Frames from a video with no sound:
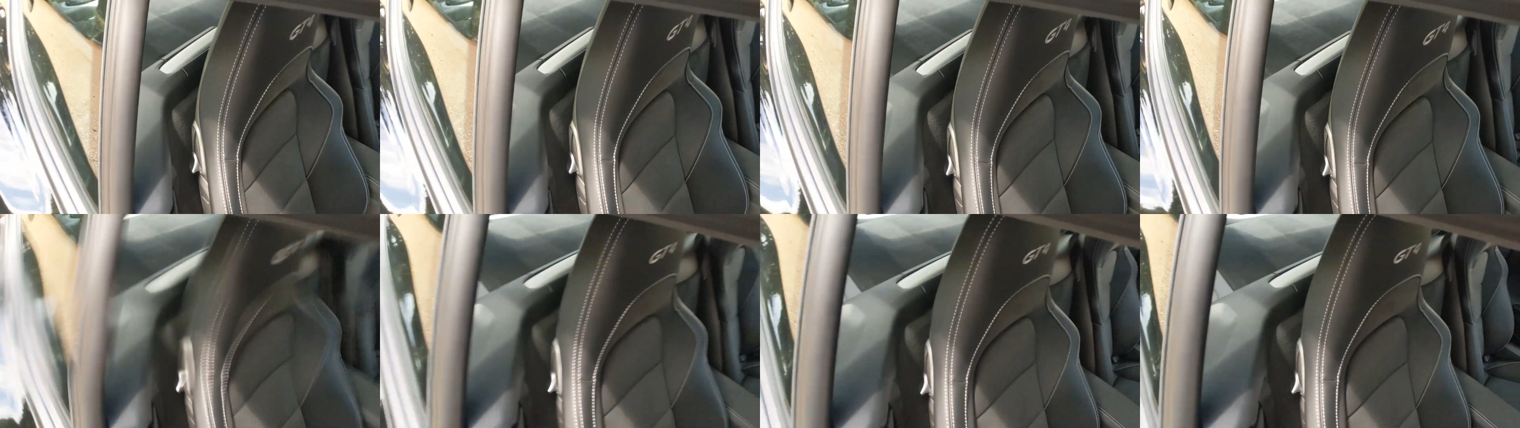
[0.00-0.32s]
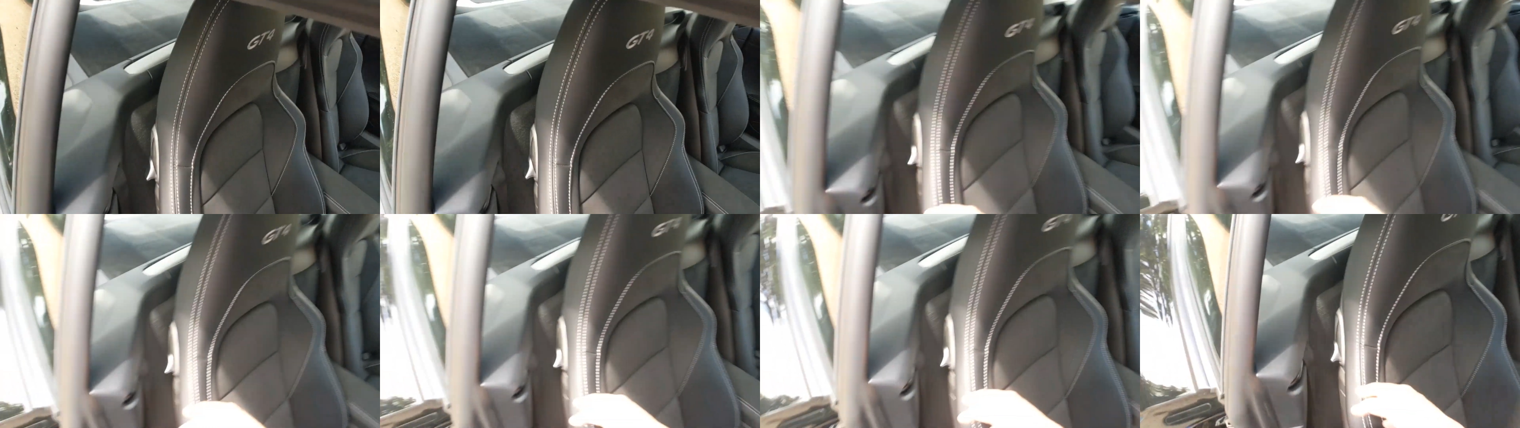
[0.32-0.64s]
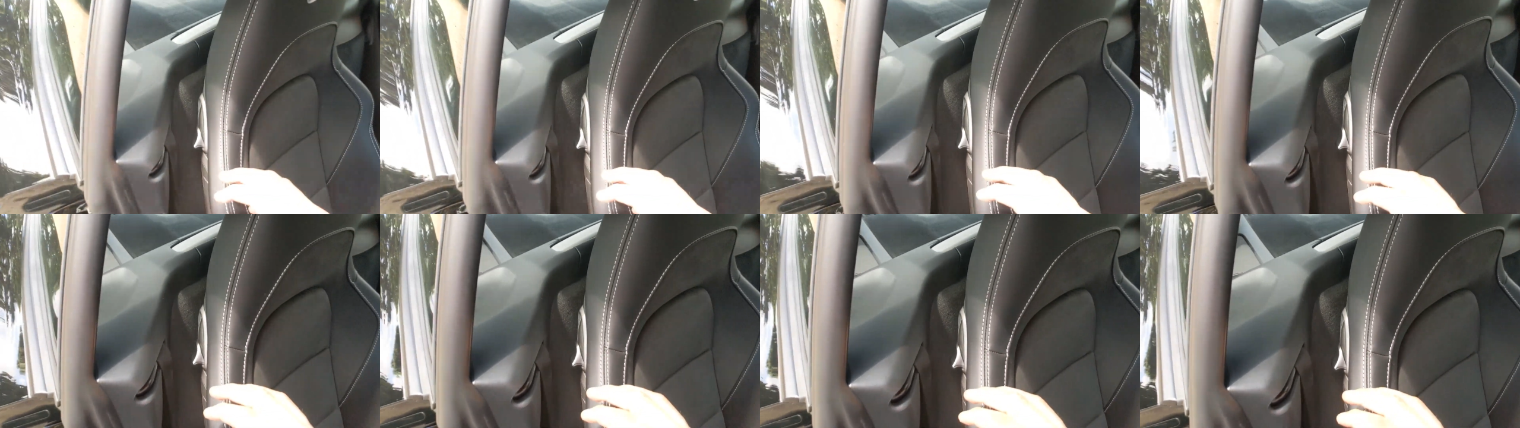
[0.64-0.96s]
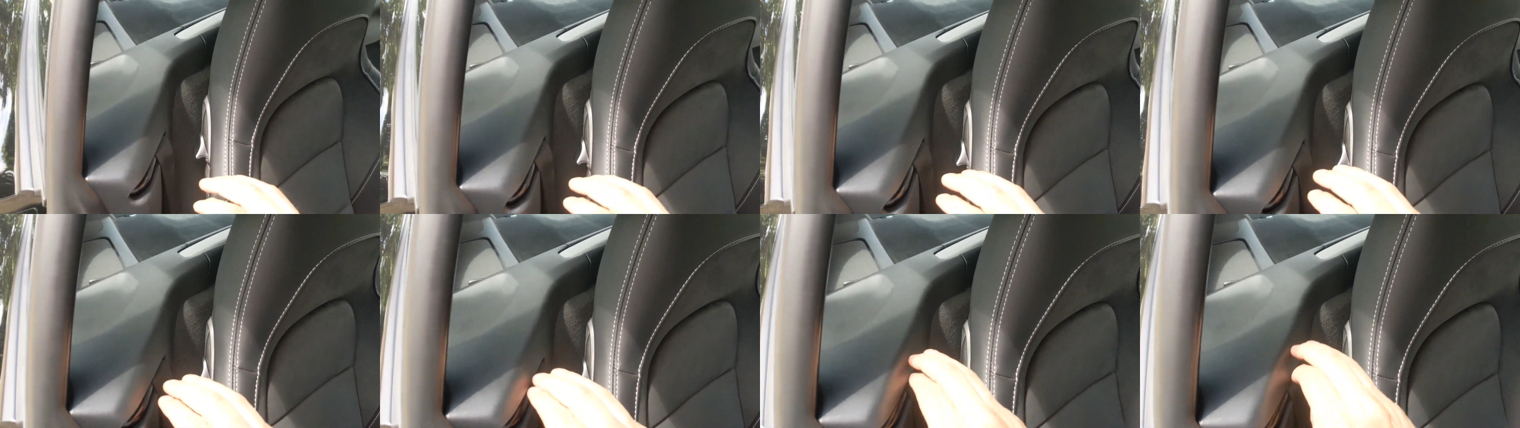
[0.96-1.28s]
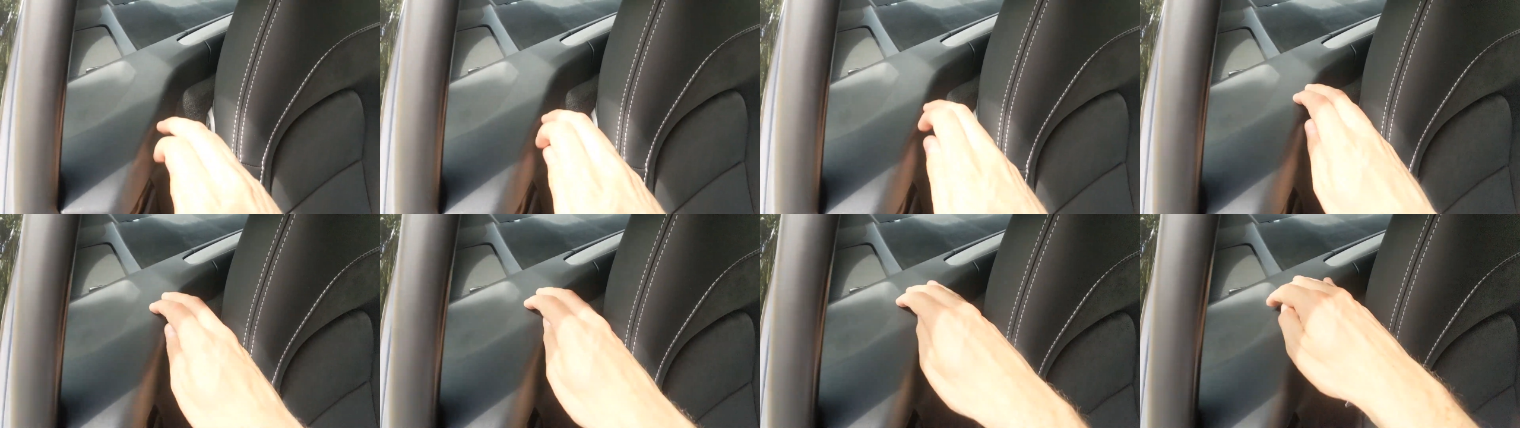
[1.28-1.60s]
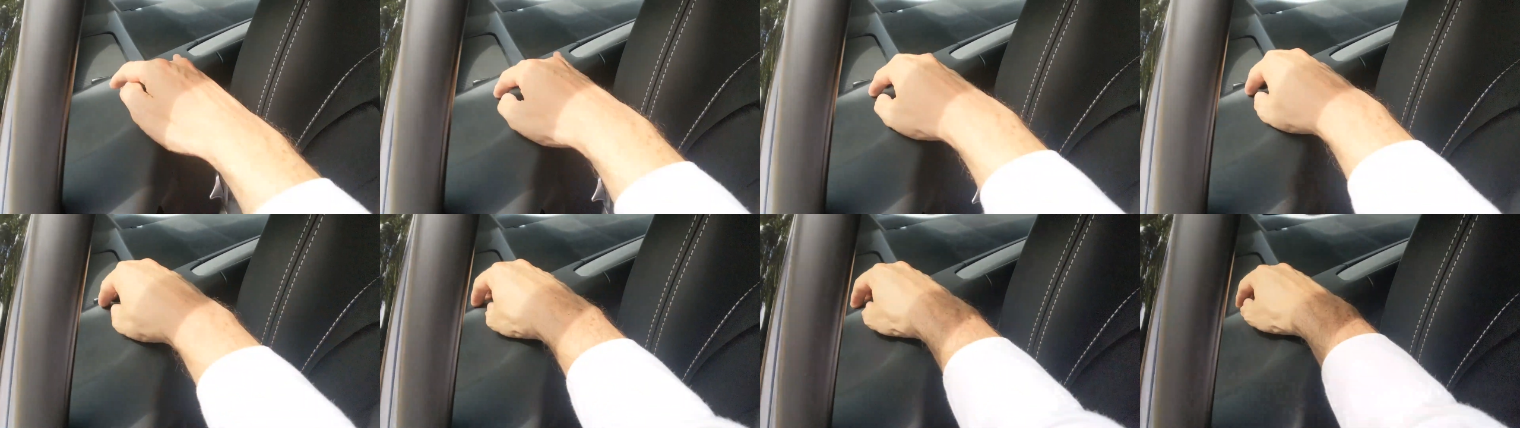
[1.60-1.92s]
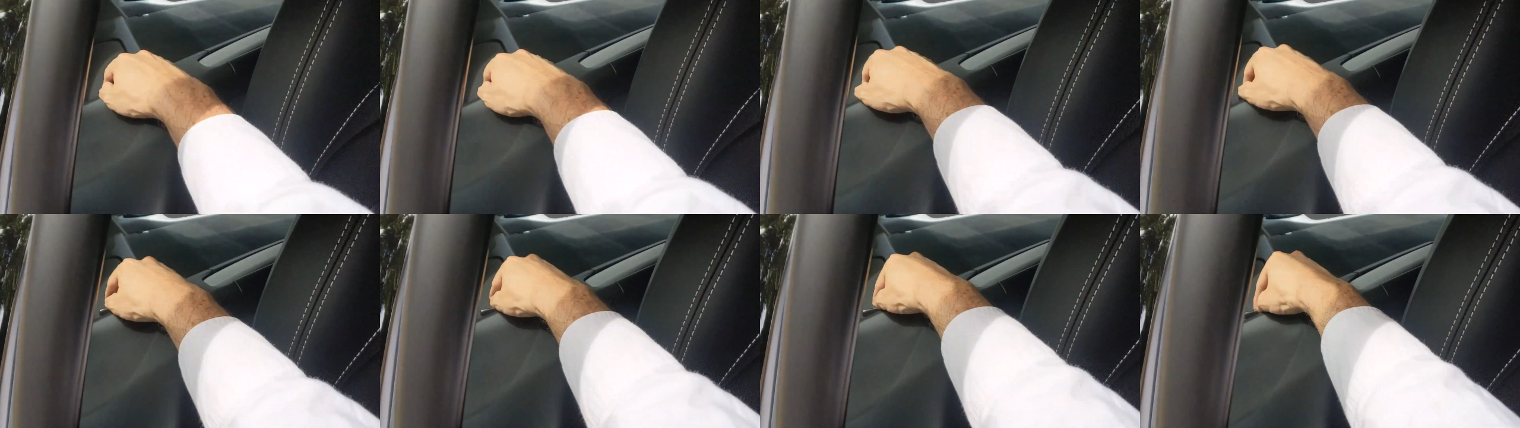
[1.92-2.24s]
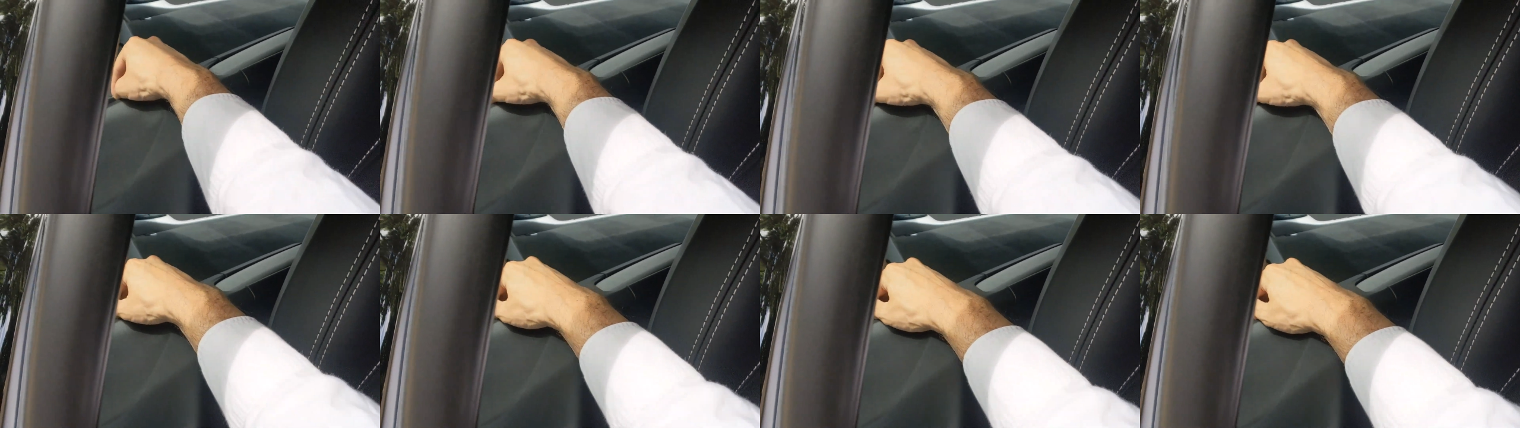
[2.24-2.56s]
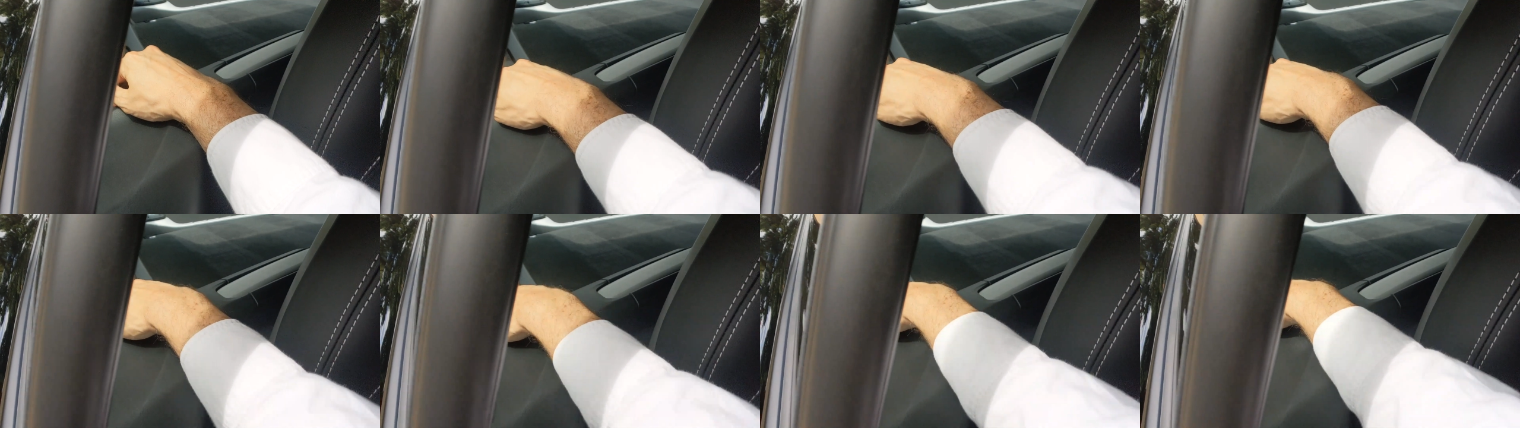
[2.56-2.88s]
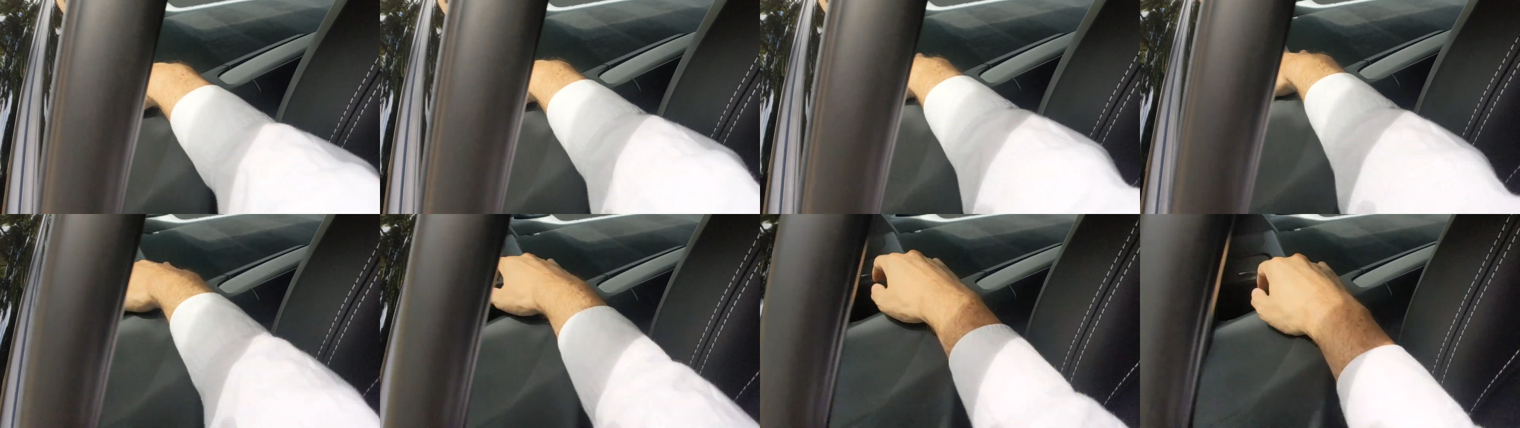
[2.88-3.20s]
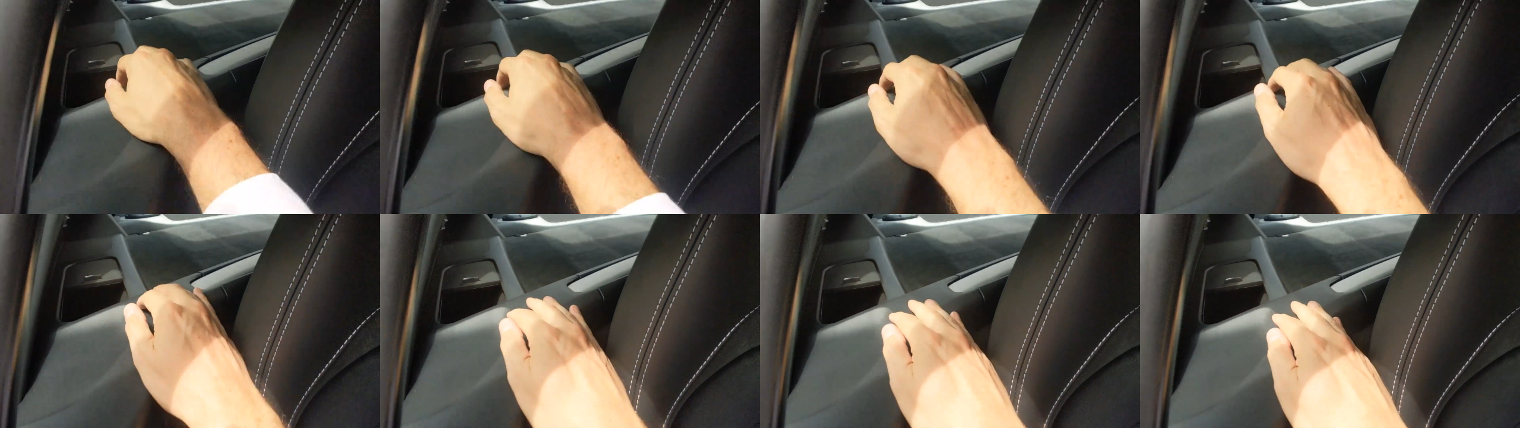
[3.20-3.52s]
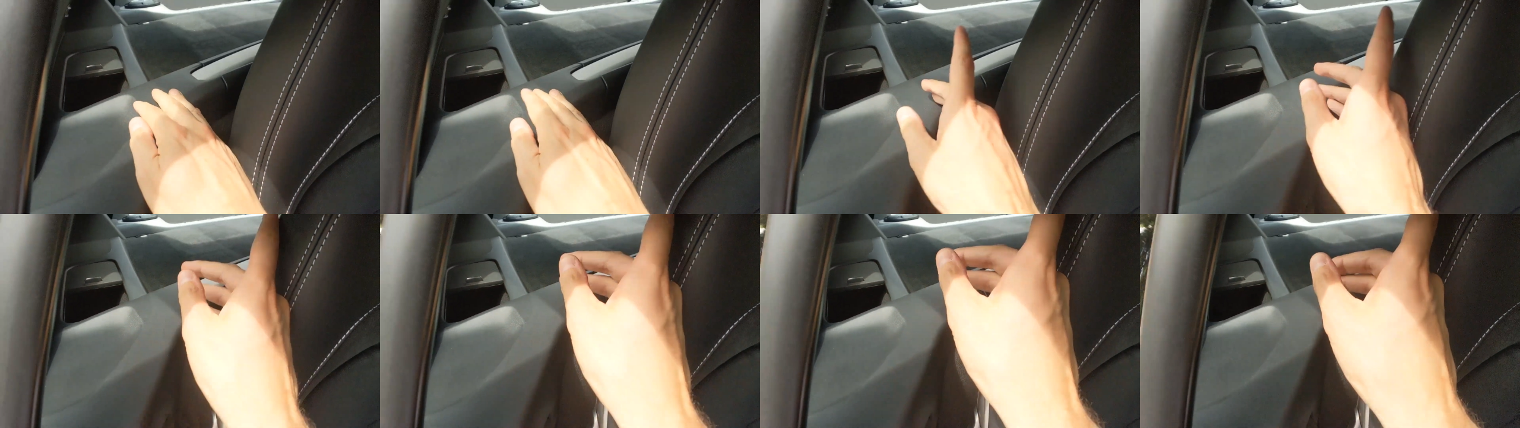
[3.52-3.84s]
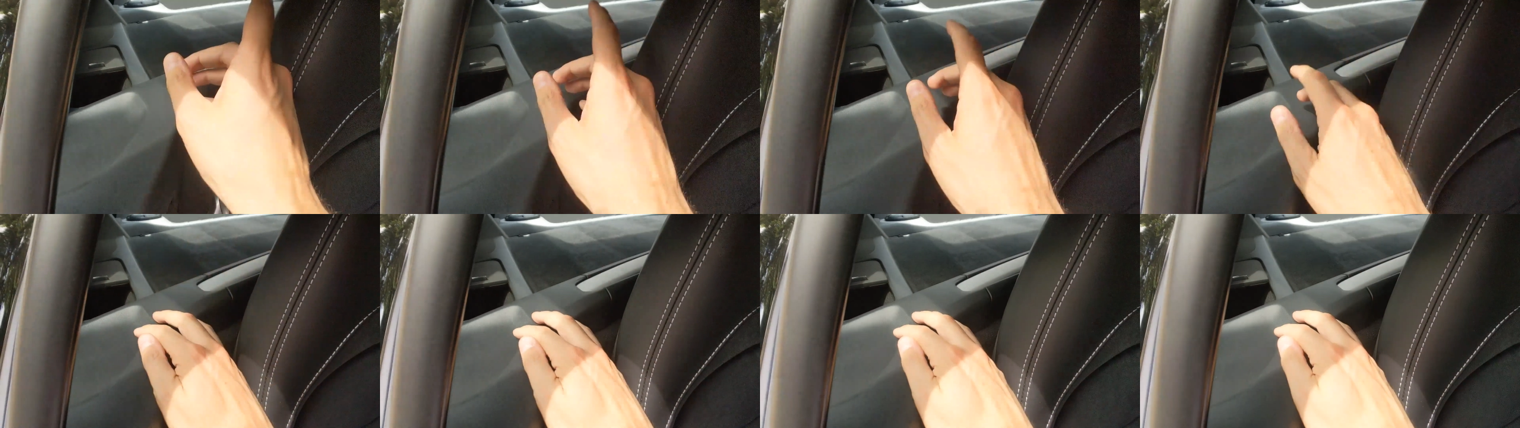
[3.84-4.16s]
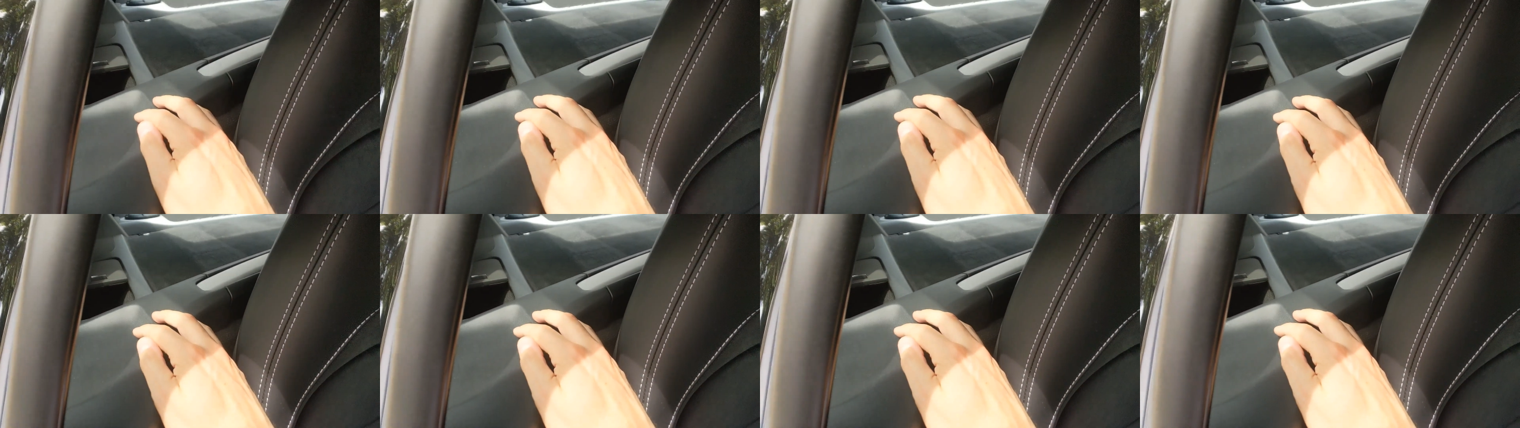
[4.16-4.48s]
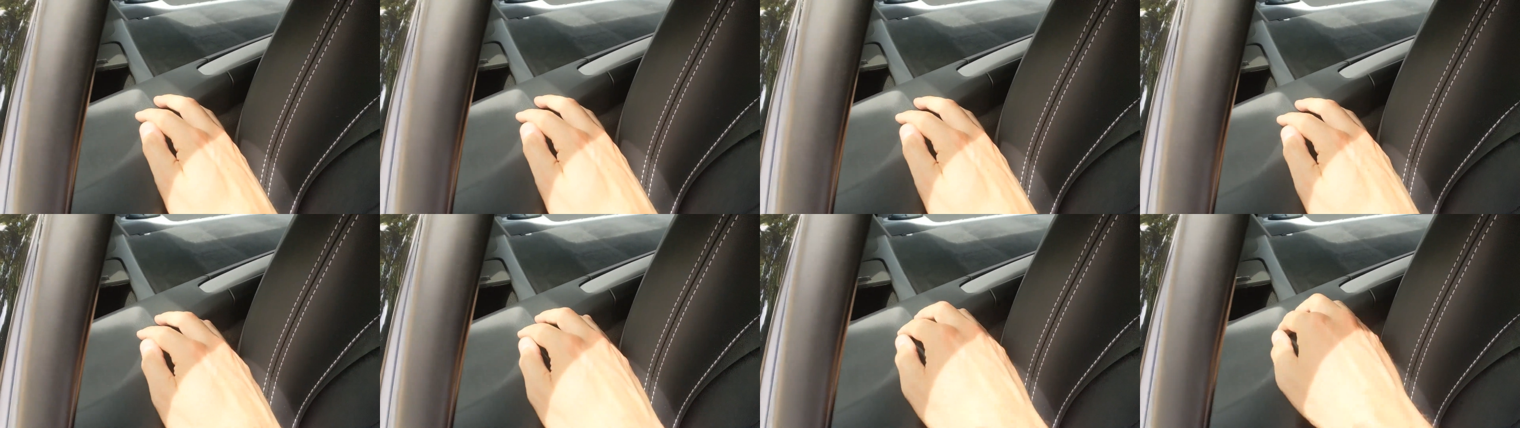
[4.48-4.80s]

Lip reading: [unreadable: no face in view]